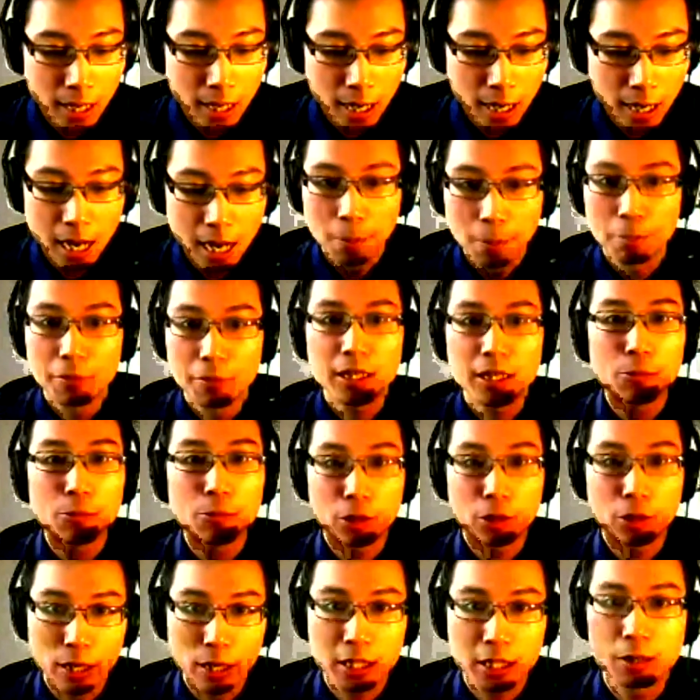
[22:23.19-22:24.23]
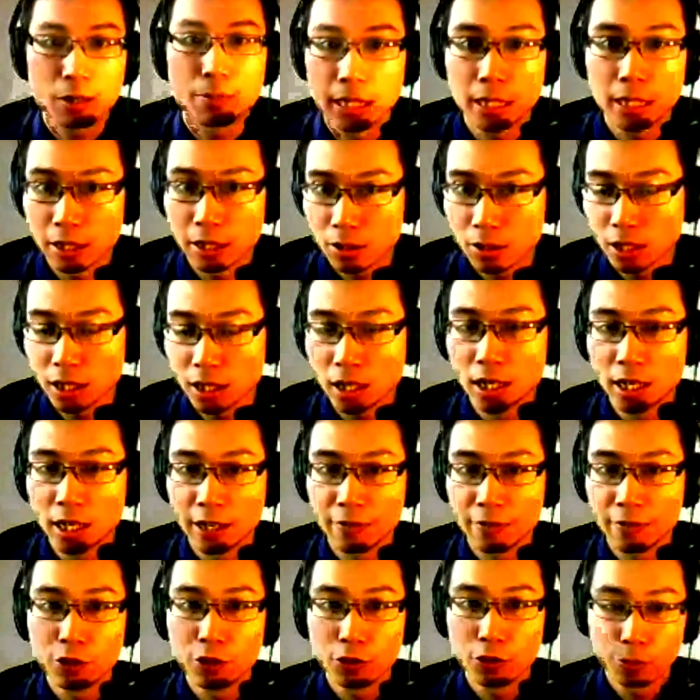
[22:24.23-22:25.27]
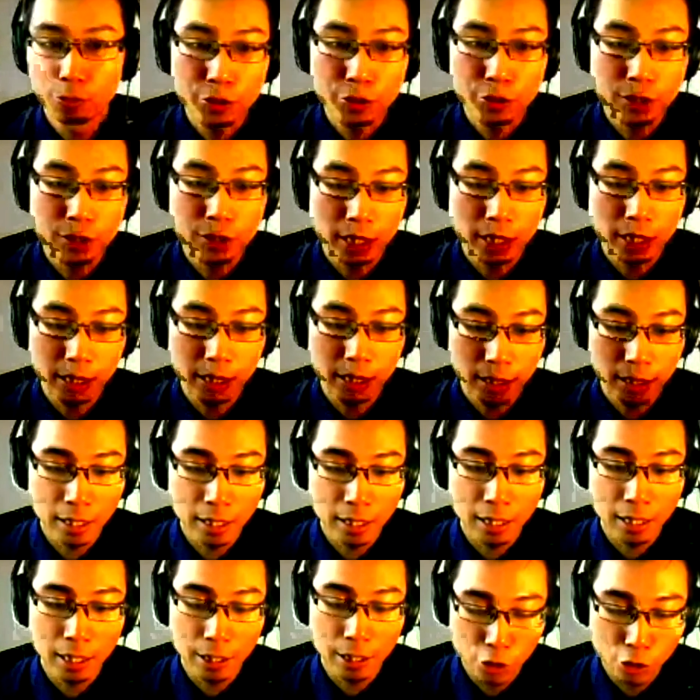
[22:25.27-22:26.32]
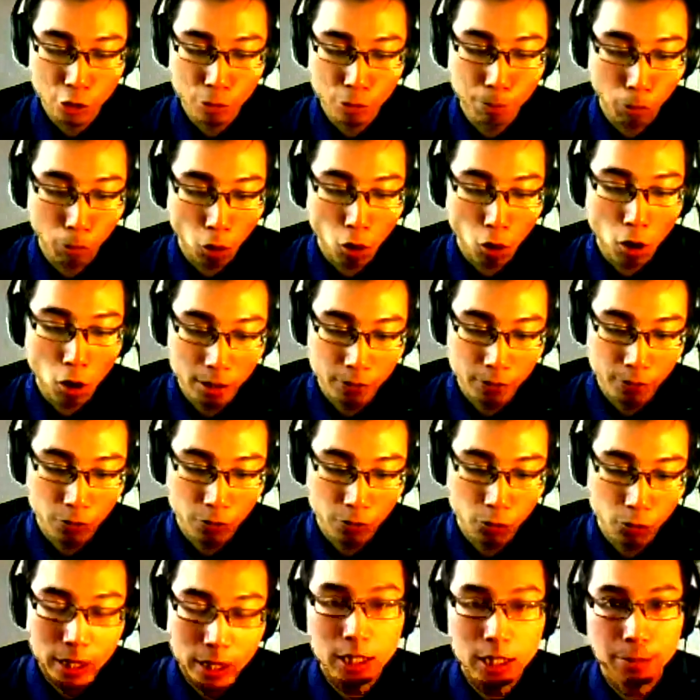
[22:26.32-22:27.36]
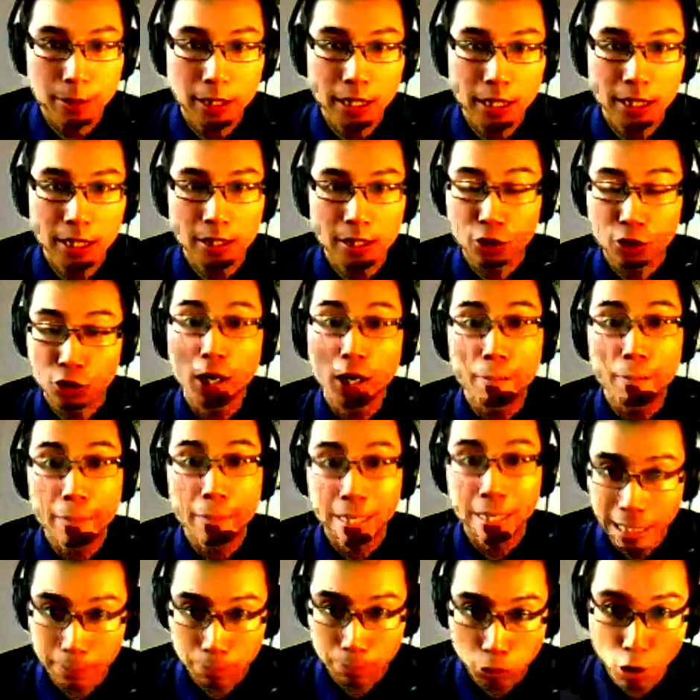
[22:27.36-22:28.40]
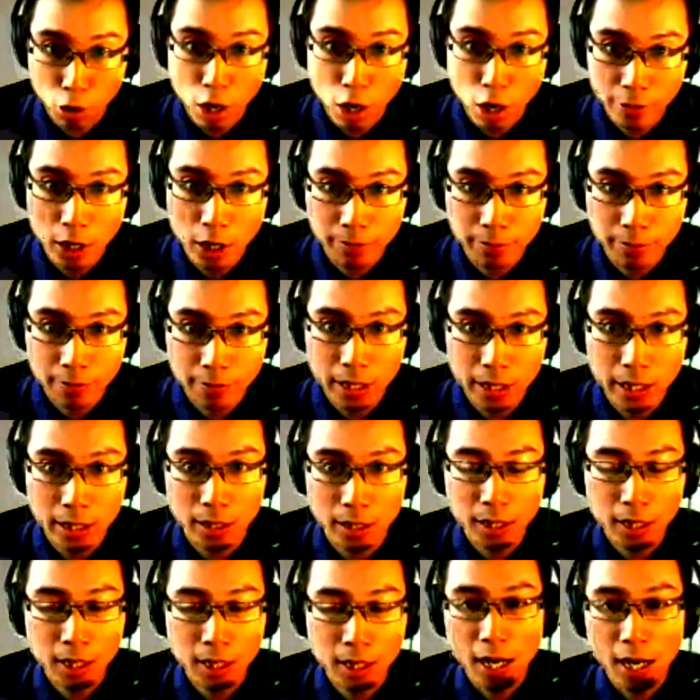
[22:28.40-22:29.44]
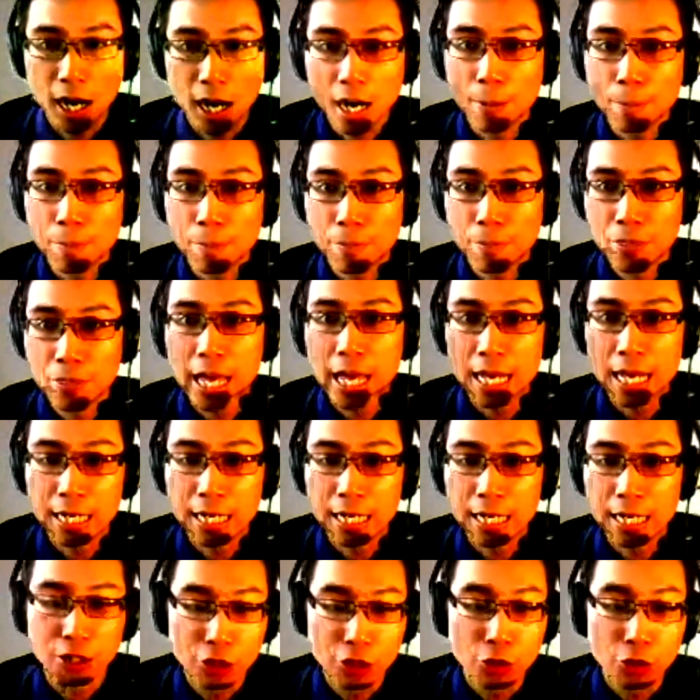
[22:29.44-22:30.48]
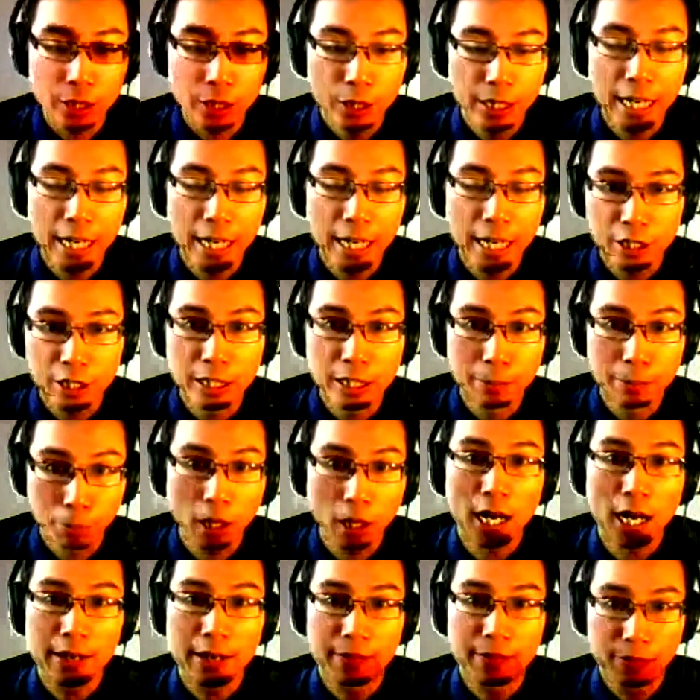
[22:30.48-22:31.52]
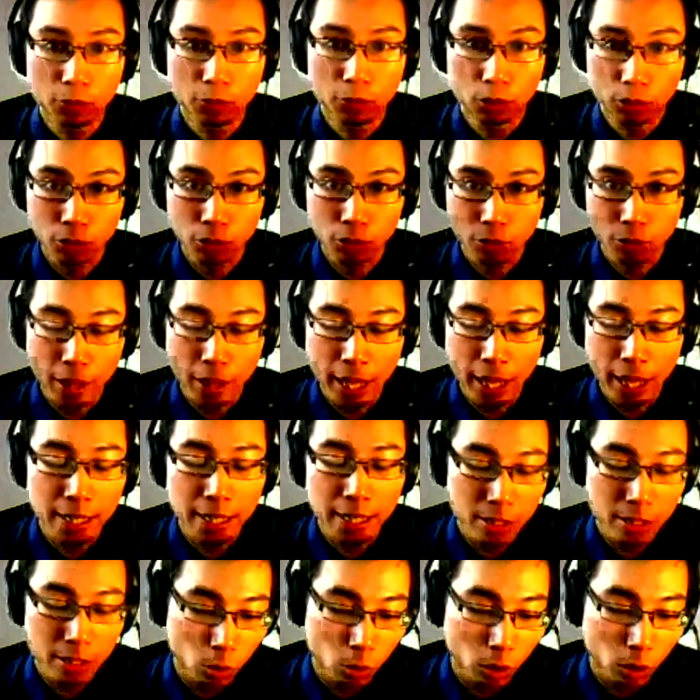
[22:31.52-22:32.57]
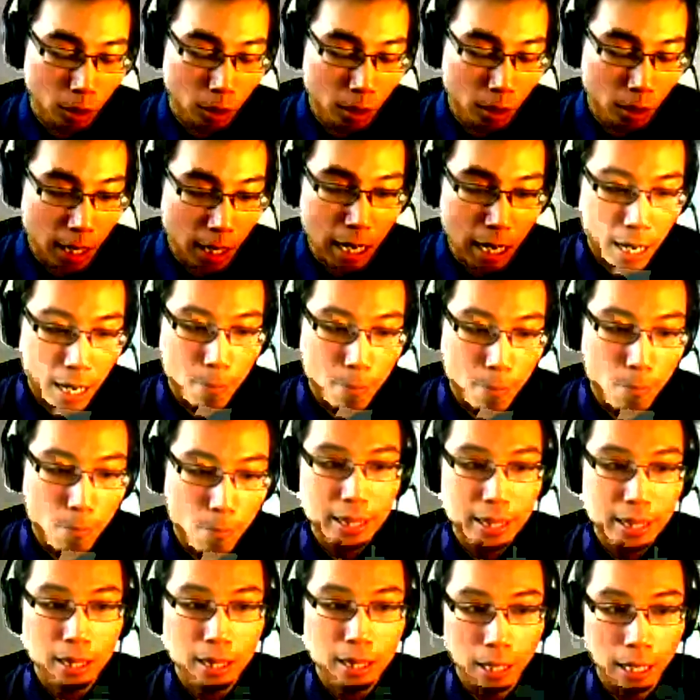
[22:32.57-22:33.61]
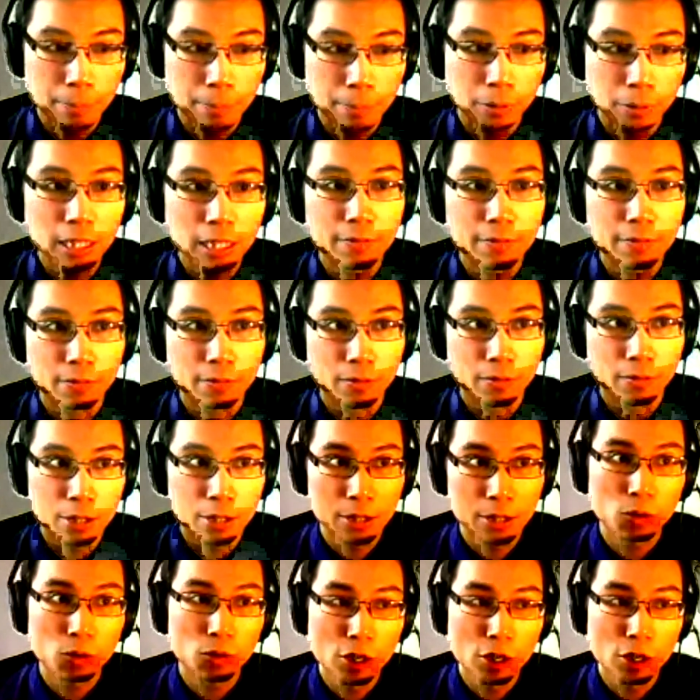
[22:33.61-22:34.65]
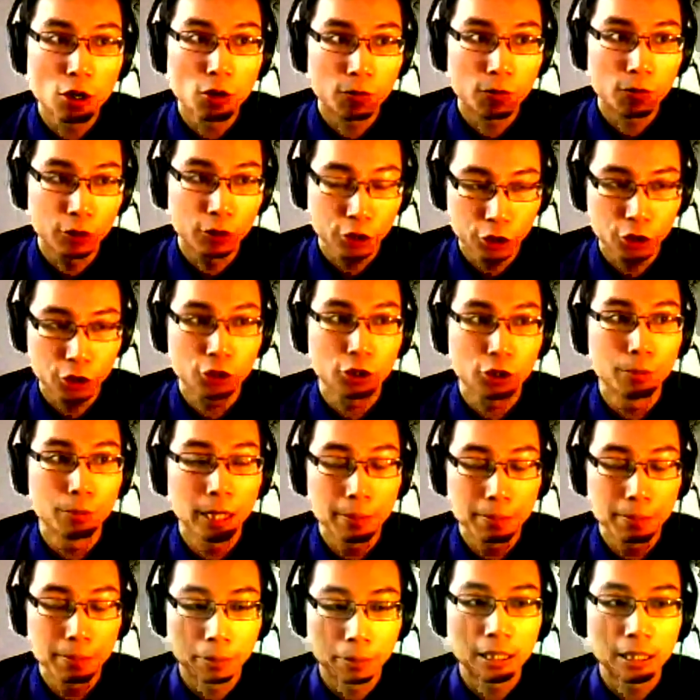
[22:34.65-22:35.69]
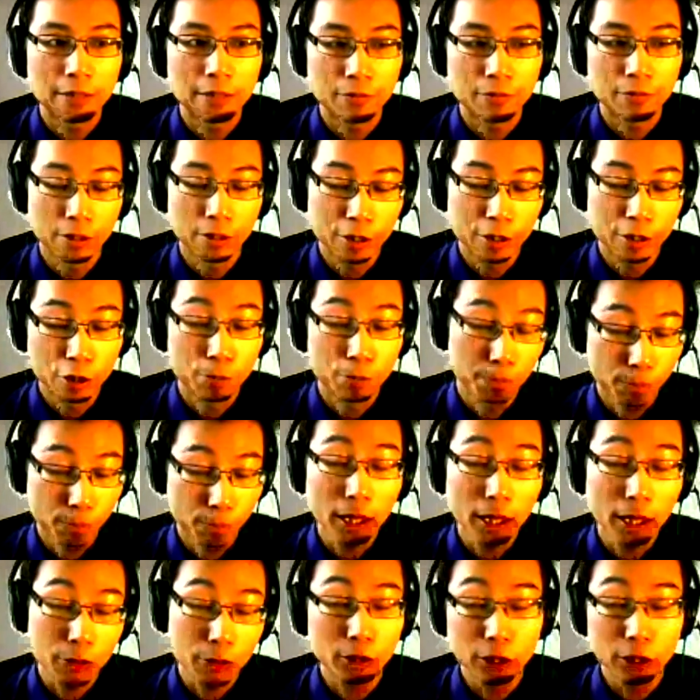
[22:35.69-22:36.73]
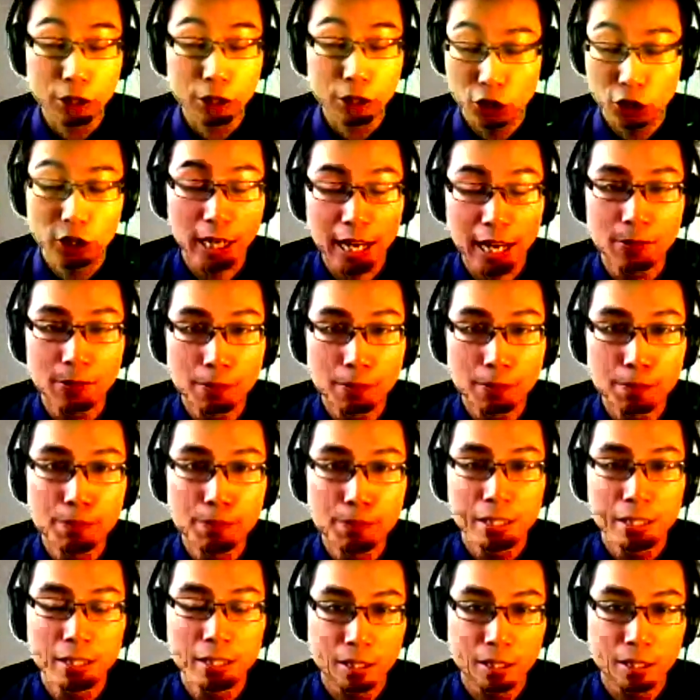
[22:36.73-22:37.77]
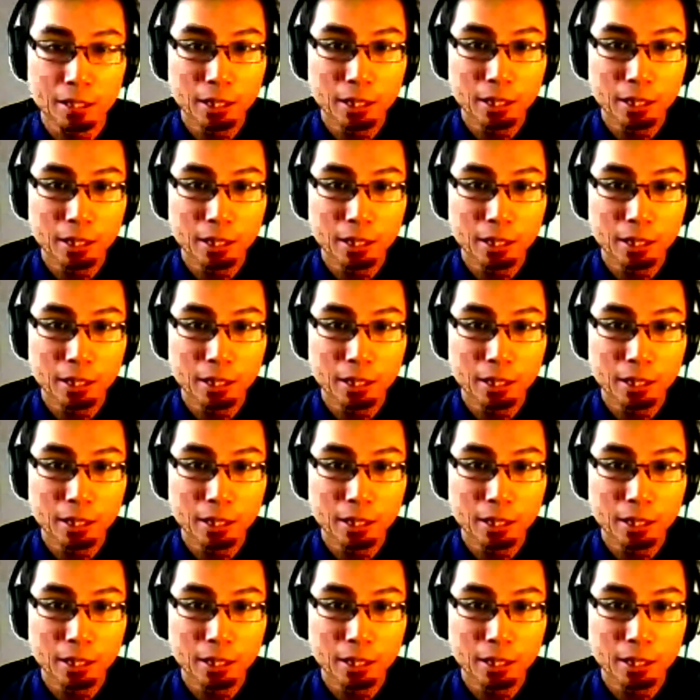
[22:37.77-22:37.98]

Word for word: Um, same with recipes. Uh, if you're using uh, your blog for recipes and you're not making a profit off of it, uh, then you can actually apply for for that as well. Um, I I believe I don't know for sure, but I believe you probably really should have a business